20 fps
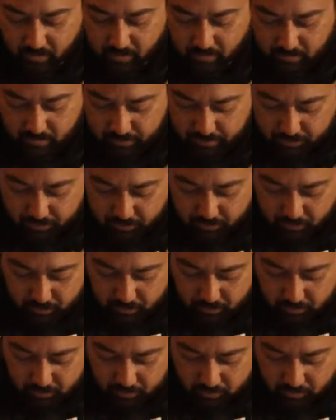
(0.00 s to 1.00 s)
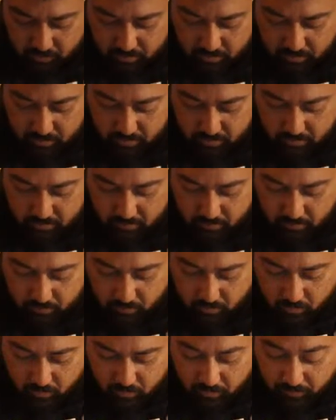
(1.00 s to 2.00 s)
saw
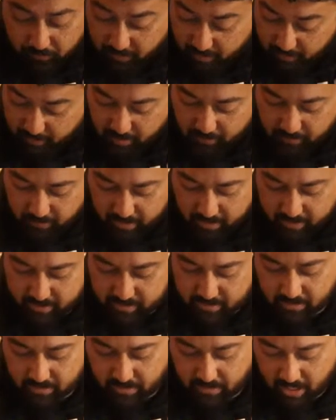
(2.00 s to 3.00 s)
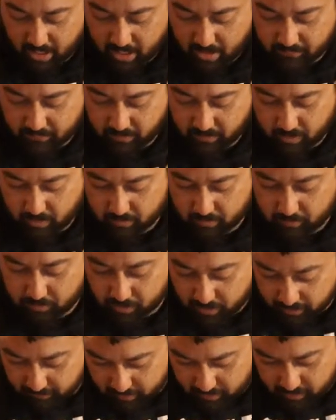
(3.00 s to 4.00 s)
more female players than they have in
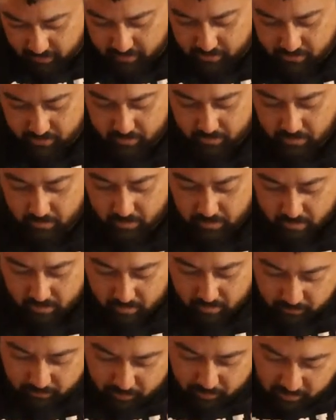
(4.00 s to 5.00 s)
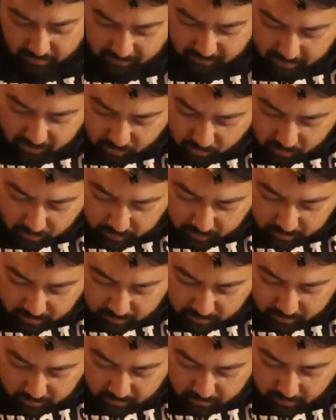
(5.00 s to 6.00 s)
previous
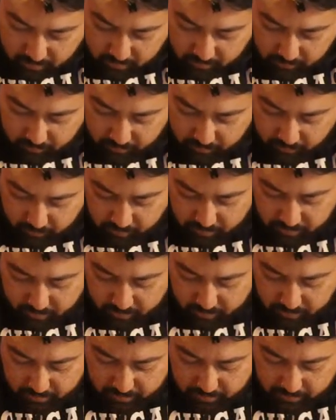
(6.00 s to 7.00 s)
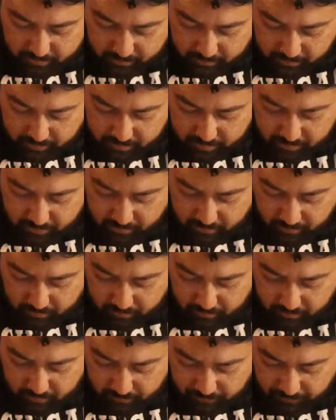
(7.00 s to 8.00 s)
tournament, which is
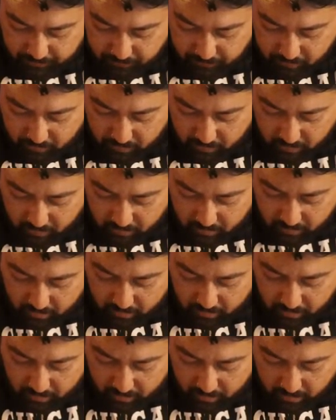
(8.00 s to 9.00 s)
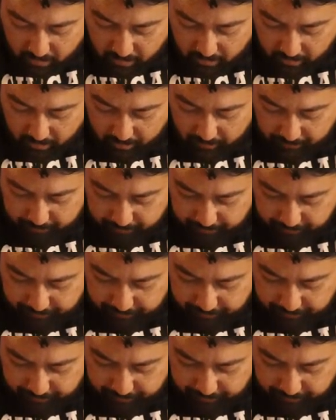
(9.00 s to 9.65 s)
cool. Not